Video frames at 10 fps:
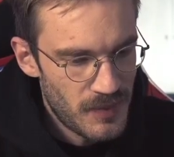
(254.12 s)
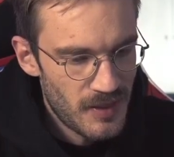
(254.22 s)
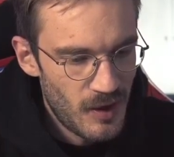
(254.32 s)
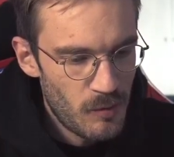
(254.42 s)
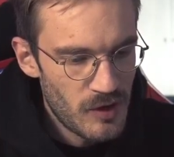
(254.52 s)

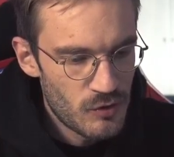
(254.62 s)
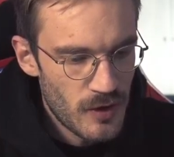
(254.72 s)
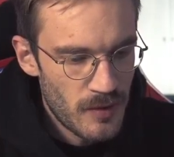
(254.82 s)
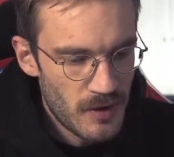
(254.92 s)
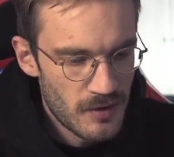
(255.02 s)
That would be a
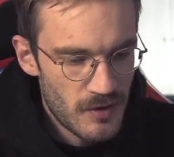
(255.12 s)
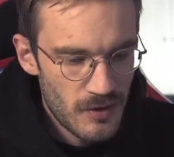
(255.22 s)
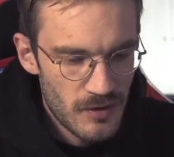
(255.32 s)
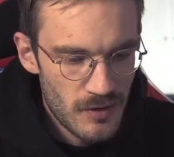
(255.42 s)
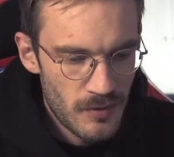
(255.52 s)
dream come true
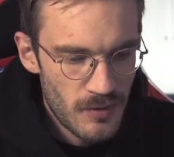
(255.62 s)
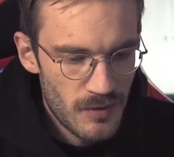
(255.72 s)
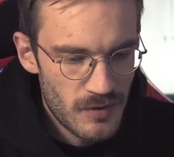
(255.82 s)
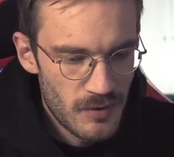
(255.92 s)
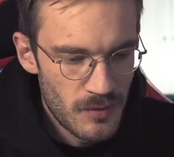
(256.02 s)
to
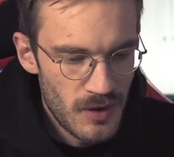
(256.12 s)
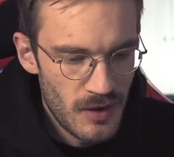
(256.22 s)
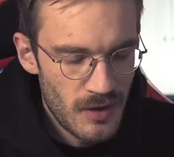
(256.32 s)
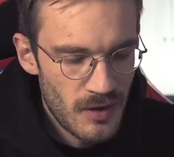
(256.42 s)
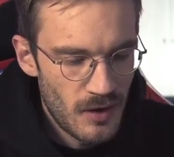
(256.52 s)

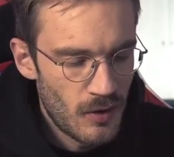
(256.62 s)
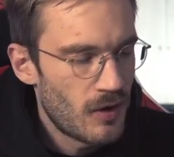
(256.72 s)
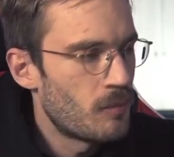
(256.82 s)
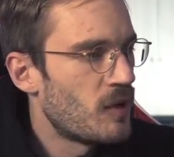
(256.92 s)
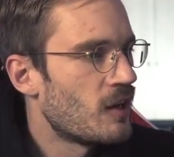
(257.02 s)
read, or
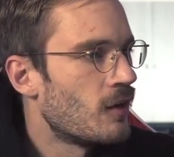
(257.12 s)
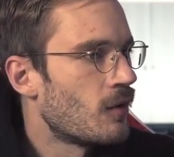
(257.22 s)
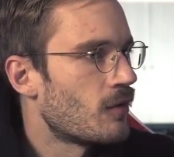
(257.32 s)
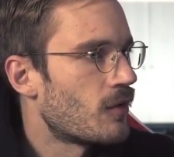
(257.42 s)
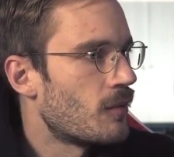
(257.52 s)
a big
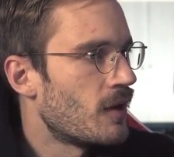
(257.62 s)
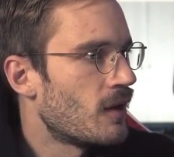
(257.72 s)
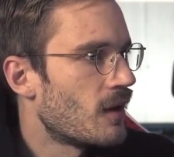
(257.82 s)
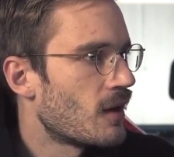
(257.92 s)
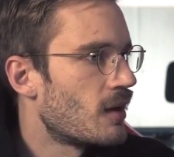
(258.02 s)
goal for me,
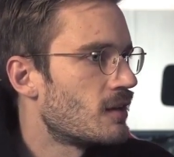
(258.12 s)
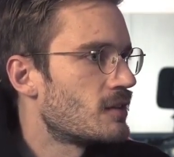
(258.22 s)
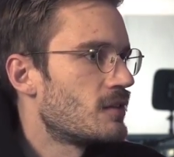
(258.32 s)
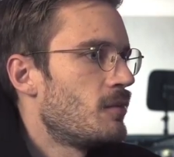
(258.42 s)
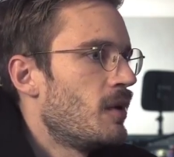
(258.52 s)
I
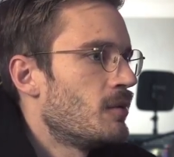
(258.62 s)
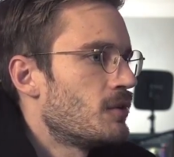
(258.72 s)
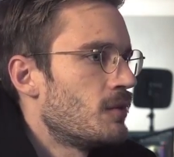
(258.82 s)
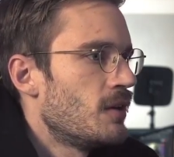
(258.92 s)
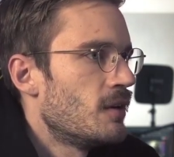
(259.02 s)
guess, to be able
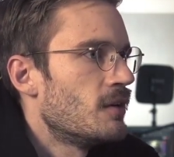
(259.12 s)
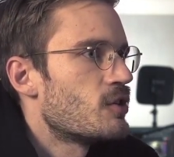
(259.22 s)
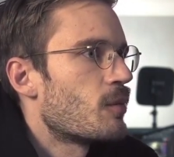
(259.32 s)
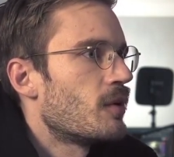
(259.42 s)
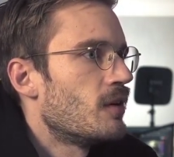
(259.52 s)
to read in
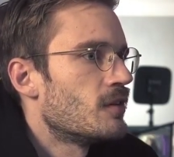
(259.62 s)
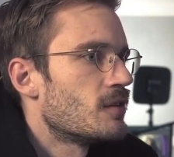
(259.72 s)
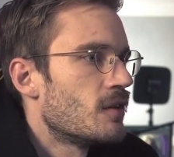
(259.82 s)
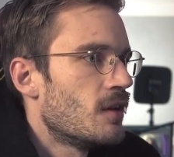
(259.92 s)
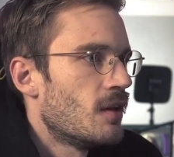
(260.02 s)
Japanese.
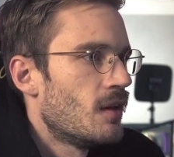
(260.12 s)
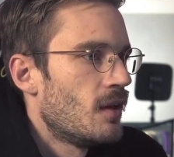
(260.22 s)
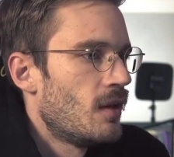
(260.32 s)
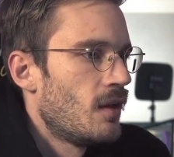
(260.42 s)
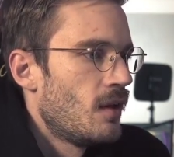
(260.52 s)

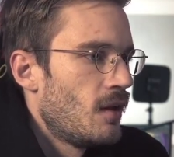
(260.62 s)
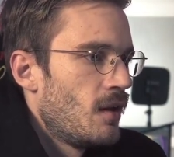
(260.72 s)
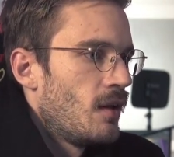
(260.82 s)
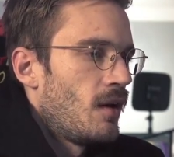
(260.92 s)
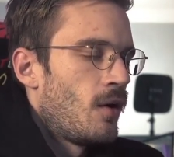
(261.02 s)

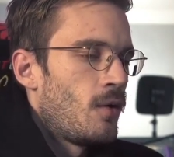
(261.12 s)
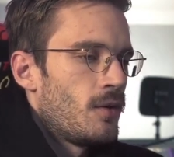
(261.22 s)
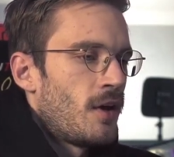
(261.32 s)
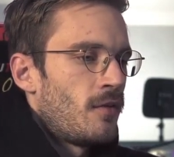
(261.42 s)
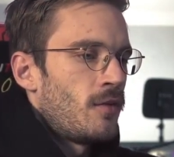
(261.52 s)
A whole
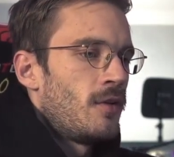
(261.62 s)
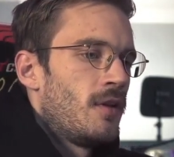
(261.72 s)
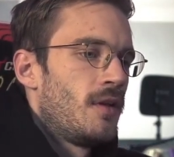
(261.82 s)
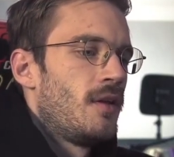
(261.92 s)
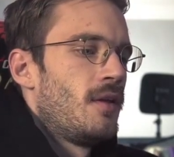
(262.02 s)
novel.
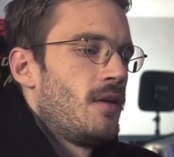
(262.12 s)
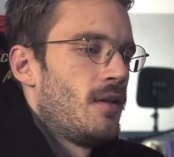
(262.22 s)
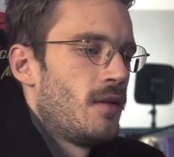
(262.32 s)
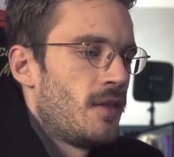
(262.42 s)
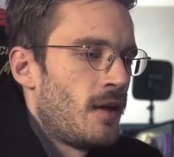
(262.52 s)

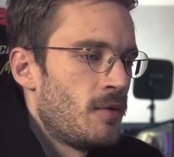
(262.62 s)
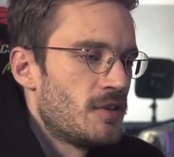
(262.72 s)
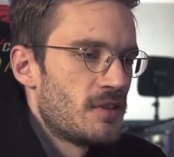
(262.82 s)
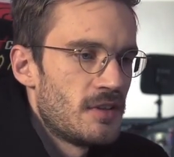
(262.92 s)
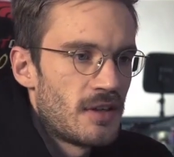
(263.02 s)
That'd be
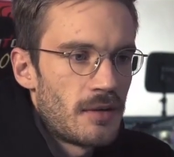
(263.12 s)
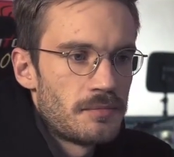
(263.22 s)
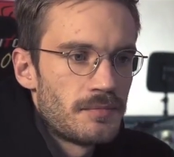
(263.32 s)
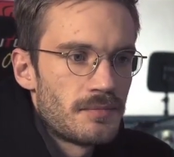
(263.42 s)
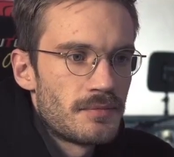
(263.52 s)
sick.
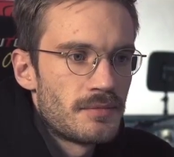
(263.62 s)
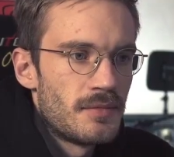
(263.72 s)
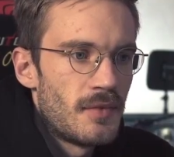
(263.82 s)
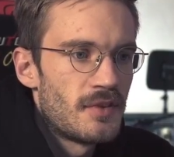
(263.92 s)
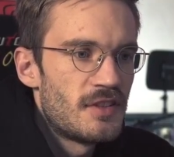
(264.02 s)

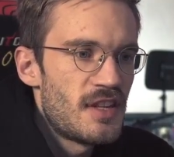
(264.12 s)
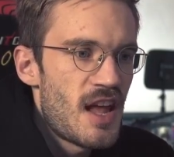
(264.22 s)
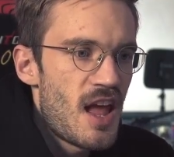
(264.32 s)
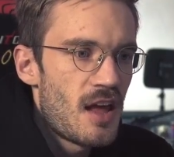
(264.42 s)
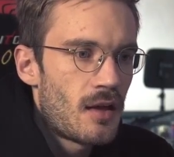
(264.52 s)

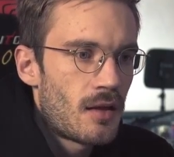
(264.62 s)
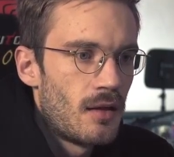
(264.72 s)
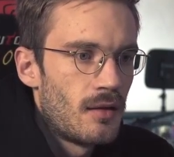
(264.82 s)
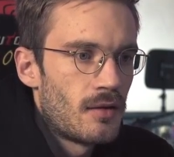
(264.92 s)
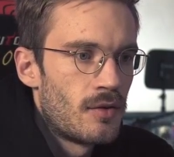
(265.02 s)
Sick!
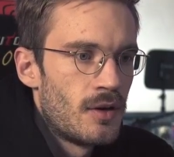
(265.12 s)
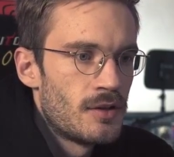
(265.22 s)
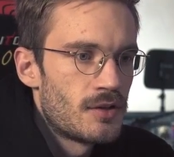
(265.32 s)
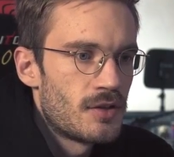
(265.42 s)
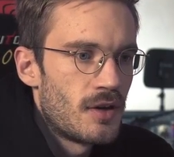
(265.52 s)

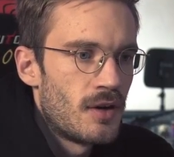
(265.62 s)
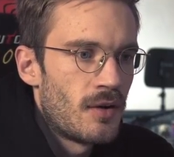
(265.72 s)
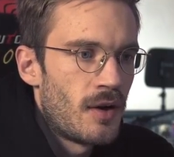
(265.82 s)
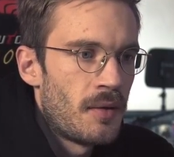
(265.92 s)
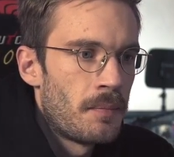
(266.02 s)
Cringe.
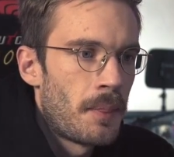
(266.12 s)
Okay.